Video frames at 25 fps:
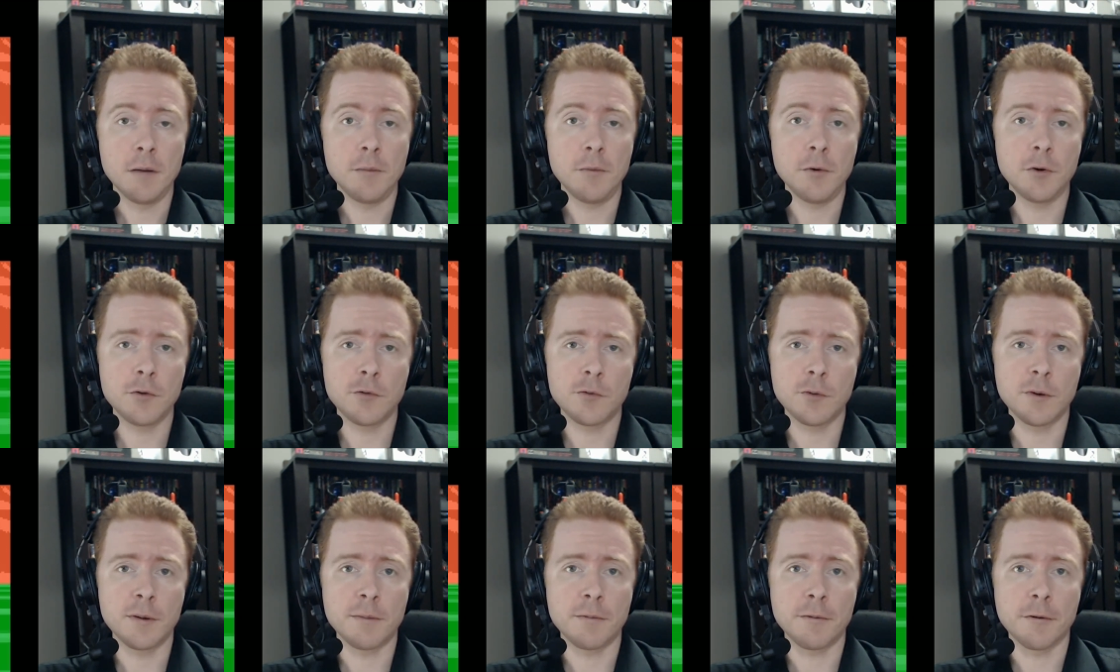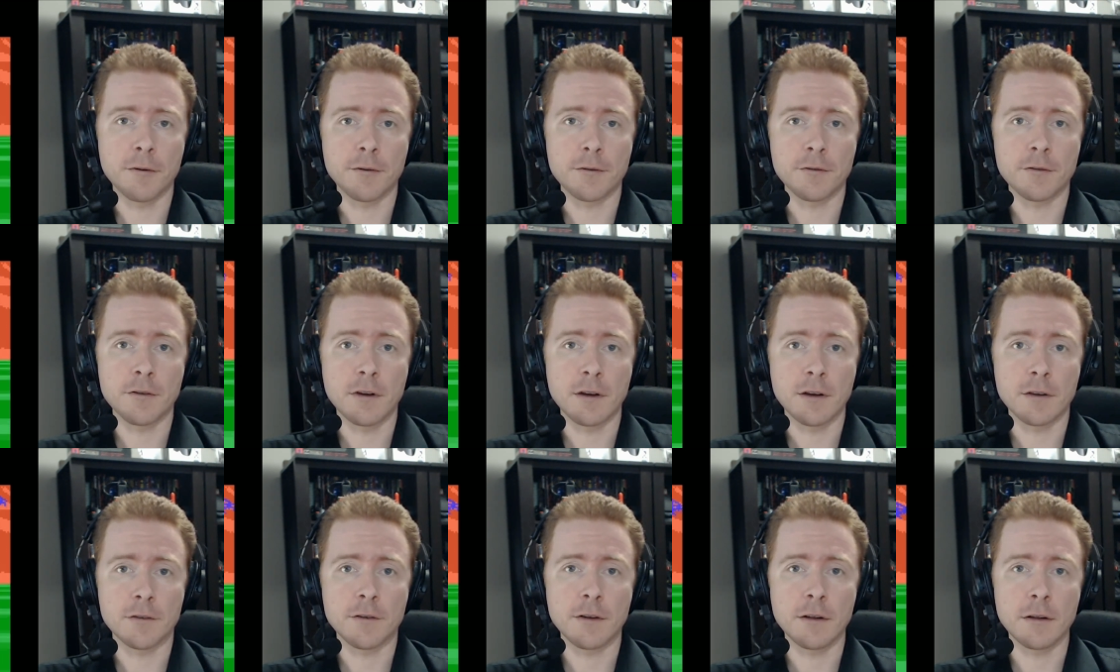Moonsweeper's
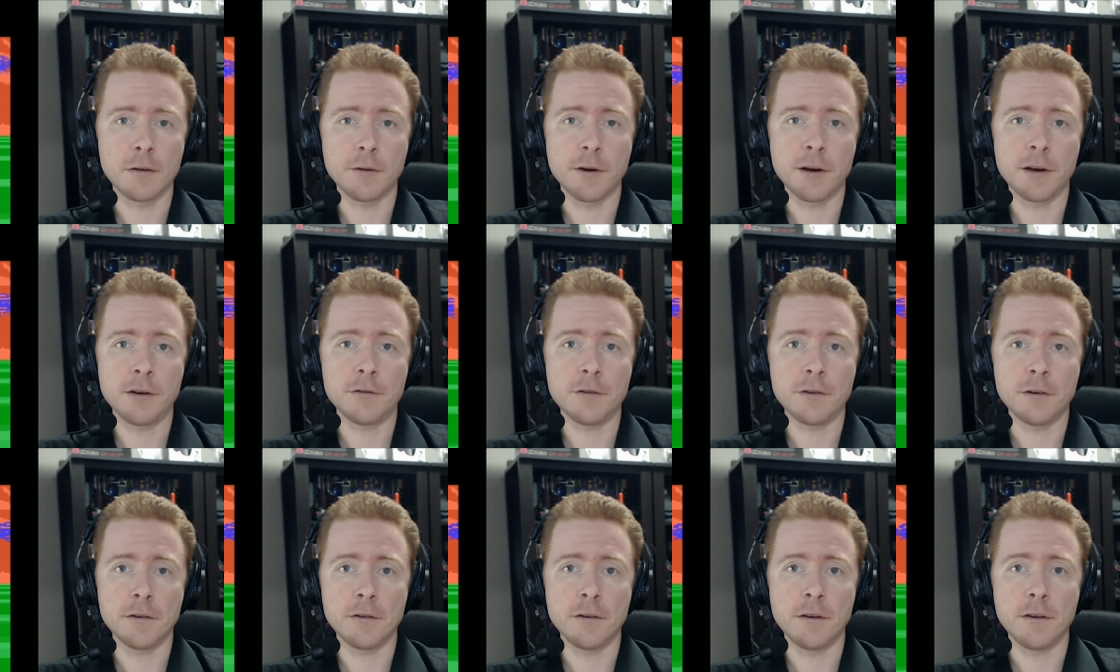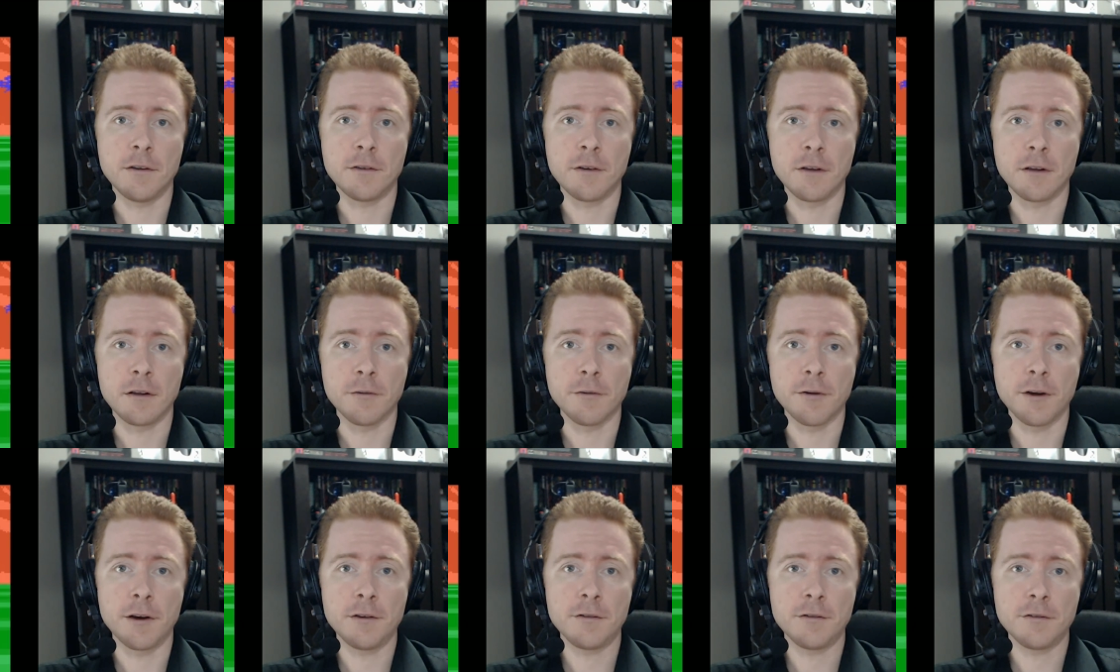acceleration and
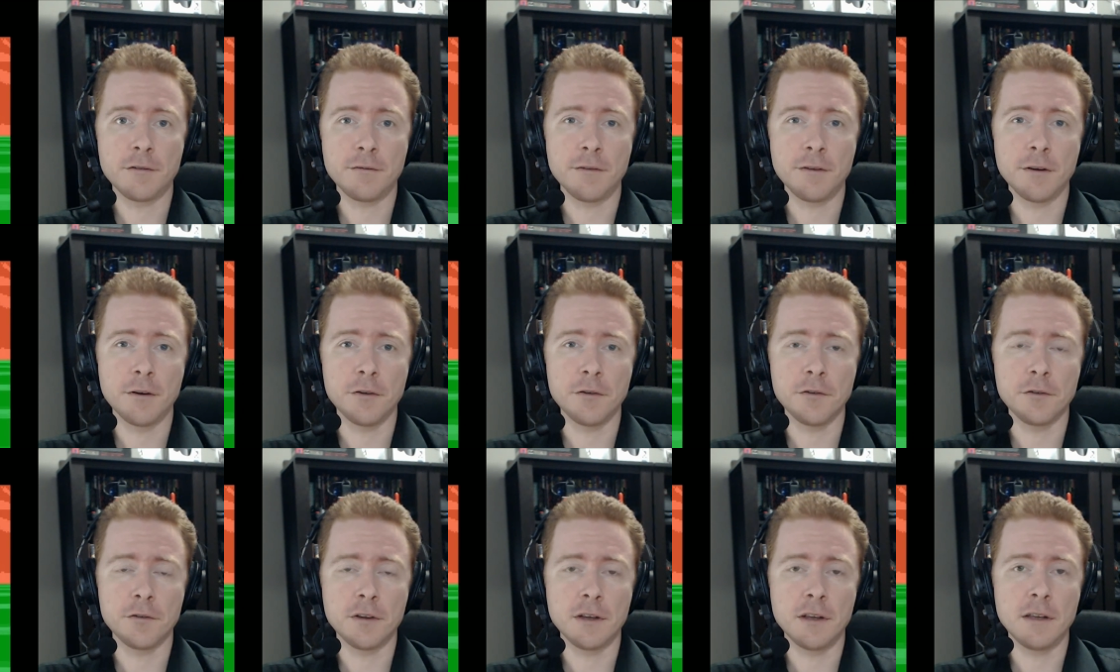deceleration feels